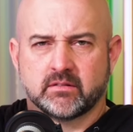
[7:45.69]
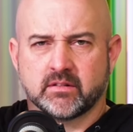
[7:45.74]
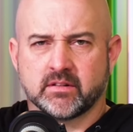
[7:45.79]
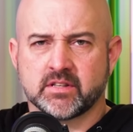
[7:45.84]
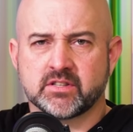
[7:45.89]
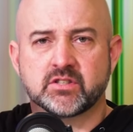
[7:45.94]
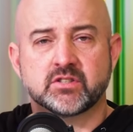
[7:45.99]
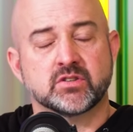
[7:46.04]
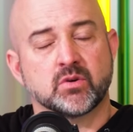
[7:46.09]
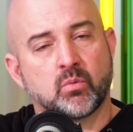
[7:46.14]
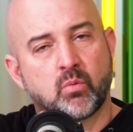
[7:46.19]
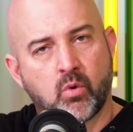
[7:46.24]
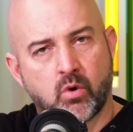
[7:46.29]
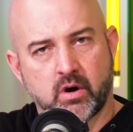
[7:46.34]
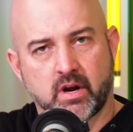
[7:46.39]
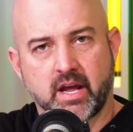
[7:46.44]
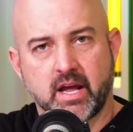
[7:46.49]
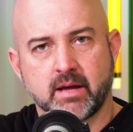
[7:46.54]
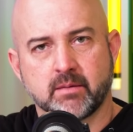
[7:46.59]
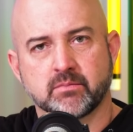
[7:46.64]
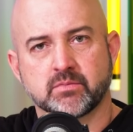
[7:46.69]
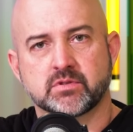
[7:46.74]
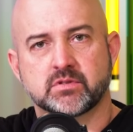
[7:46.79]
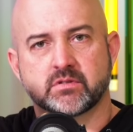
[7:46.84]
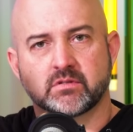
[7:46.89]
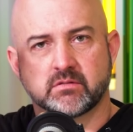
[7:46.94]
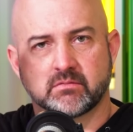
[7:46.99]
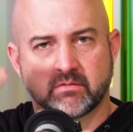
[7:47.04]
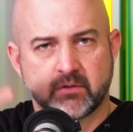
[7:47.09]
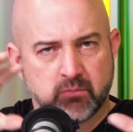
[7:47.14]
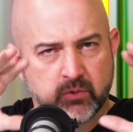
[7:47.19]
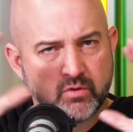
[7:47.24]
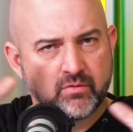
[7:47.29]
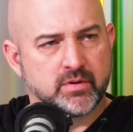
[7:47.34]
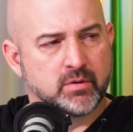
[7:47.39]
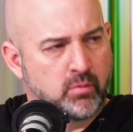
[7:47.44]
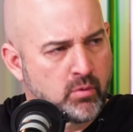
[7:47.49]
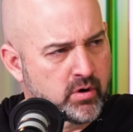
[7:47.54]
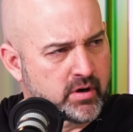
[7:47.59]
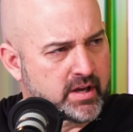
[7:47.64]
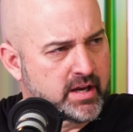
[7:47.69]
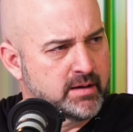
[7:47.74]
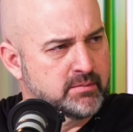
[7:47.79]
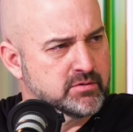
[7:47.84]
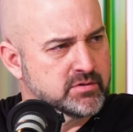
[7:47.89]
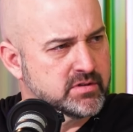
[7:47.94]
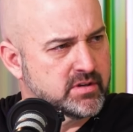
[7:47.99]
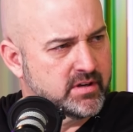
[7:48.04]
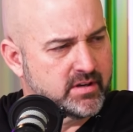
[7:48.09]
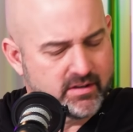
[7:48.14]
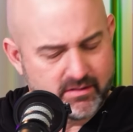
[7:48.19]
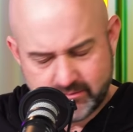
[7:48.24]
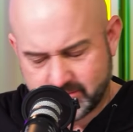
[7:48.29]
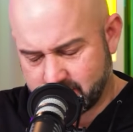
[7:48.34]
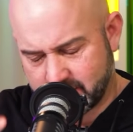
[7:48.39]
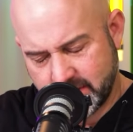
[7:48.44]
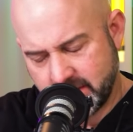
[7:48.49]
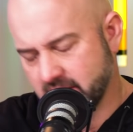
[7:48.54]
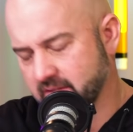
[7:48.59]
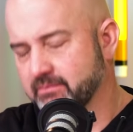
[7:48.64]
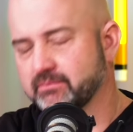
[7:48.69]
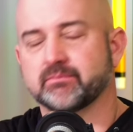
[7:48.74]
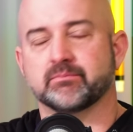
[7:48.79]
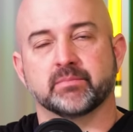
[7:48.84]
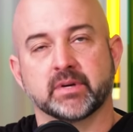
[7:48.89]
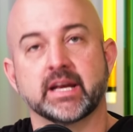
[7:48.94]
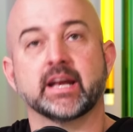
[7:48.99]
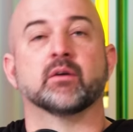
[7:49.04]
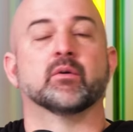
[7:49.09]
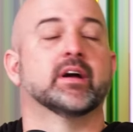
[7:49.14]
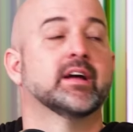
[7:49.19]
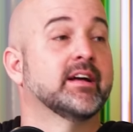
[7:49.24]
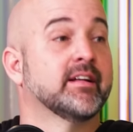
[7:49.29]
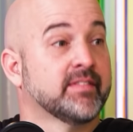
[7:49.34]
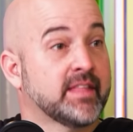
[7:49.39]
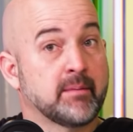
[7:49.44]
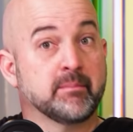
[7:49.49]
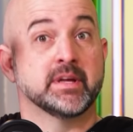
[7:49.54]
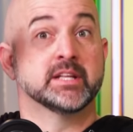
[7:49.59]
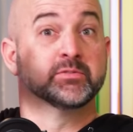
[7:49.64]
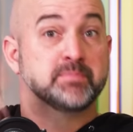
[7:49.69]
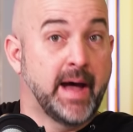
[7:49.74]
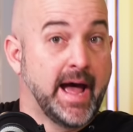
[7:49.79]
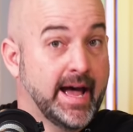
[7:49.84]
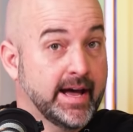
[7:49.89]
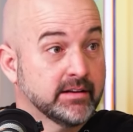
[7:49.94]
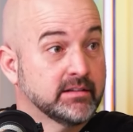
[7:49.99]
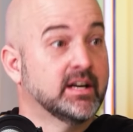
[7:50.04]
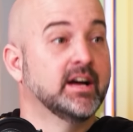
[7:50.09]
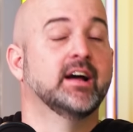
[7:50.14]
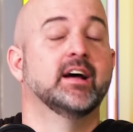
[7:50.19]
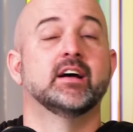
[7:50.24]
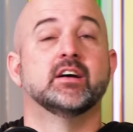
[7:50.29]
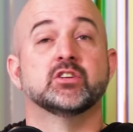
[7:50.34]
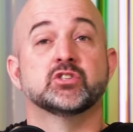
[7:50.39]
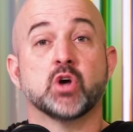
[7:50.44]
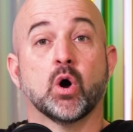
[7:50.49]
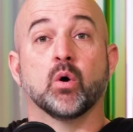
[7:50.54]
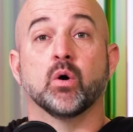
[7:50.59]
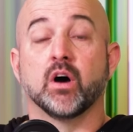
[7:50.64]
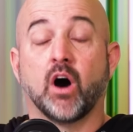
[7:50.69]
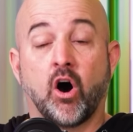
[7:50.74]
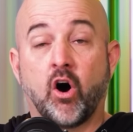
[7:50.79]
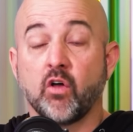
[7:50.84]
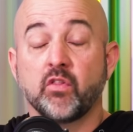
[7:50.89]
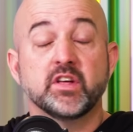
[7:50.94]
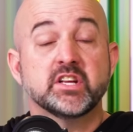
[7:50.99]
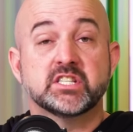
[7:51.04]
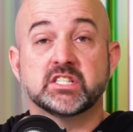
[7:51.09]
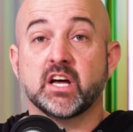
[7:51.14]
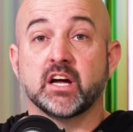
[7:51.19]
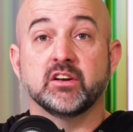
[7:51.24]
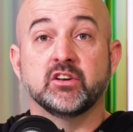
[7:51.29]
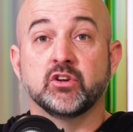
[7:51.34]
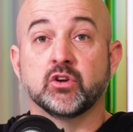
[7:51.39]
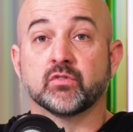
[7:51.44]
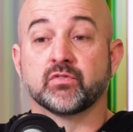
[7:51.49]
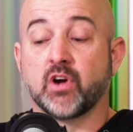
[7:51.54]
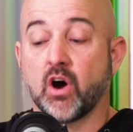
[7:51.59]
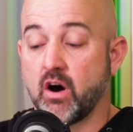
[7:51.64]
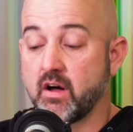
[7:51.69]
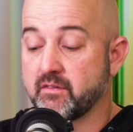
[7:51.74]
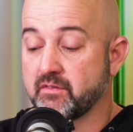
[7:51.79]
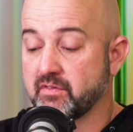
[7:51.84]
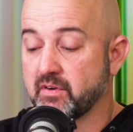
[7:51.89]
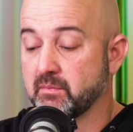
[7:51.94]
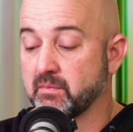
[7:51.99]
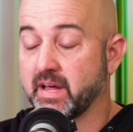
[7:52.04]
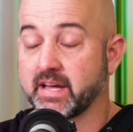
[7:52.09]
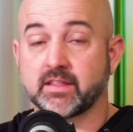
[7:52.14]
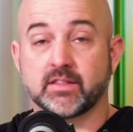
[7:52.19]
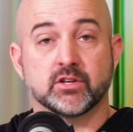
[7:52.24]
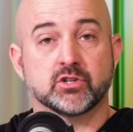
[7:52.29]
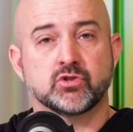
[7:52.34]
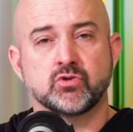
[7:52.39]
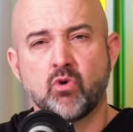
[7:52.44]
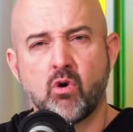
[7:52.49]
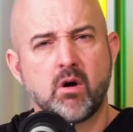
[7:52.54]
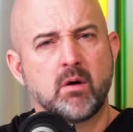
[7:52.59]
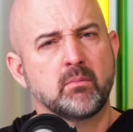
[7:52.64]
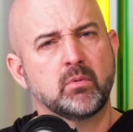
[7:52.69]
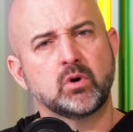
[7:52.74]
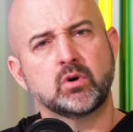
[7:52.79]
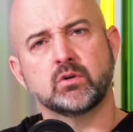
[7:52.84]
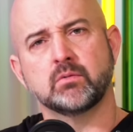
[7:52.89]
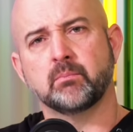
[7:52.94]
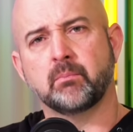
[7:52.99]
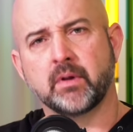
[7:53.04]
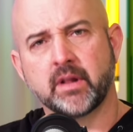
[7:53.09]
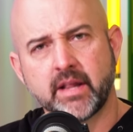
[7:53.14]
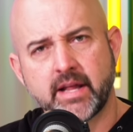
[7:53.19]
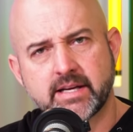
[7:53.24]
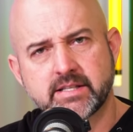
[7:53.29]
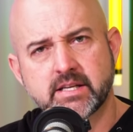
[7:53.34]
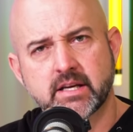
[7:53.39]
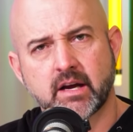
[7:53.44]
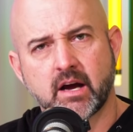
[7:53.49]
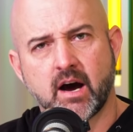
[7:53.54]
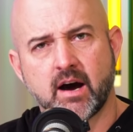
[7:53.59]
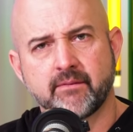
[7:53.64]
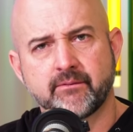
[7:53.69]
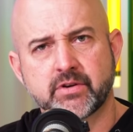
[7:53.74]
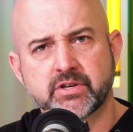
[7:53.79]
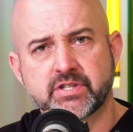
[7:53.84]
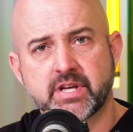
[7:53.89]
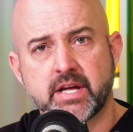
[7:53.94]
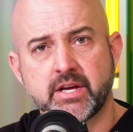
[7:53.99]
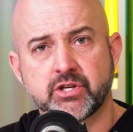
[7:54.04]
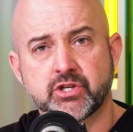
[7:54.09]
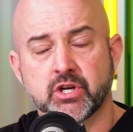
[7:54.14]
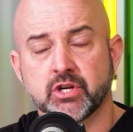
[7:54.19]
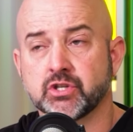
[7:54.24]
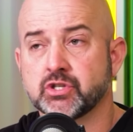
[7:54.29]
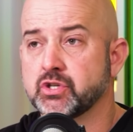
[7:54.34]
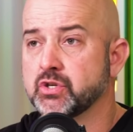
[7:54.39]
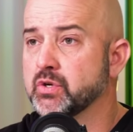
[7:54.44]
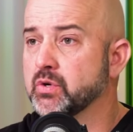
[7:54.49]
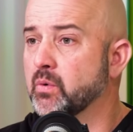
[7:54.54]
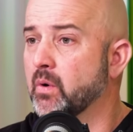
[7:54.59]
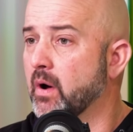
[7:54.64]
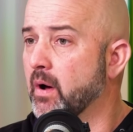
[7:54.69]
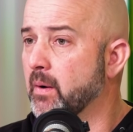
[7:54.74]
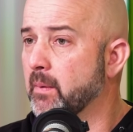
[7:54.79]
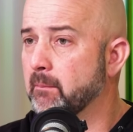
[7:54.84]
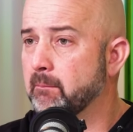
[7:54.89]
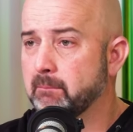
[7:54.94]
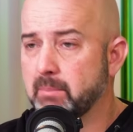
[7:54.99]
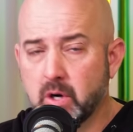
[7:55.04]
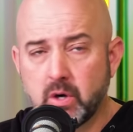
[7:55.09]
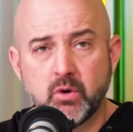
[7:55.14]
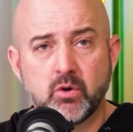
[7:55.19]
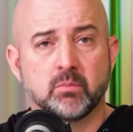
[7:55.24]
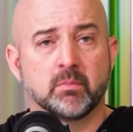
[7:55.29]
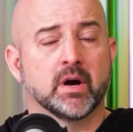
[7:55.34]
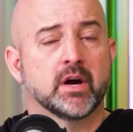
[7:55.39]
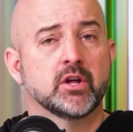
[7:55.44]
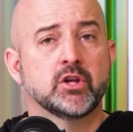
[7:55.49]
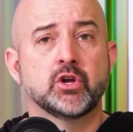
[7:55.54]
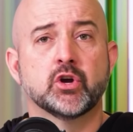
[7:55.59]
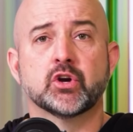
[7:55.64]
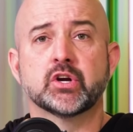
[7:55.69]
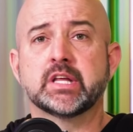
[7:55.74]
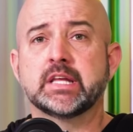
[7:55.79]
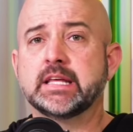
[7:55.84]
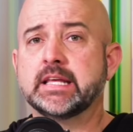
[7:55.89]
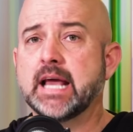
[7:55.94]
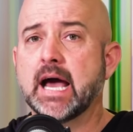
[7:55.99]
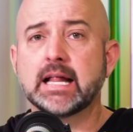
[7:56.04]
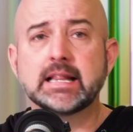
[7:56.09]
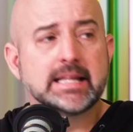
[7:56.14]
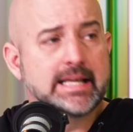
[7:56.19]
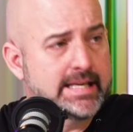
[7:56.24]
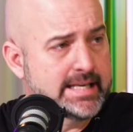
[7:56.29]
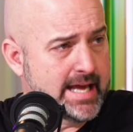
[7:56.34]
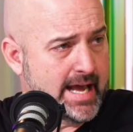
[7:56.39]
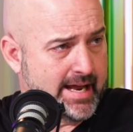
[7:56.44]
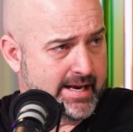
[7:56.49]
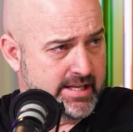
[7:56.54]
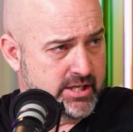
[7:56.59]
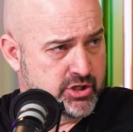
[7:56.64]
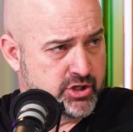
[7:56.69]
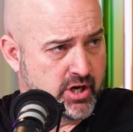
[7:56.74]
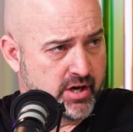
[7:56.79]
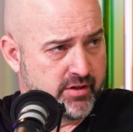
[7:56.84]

This is a War Games, the movie War Games, you know. But anyway, that means bad. So all of a sudden you've gone from like this normal, pleasant conversation to boom, you're yelling at each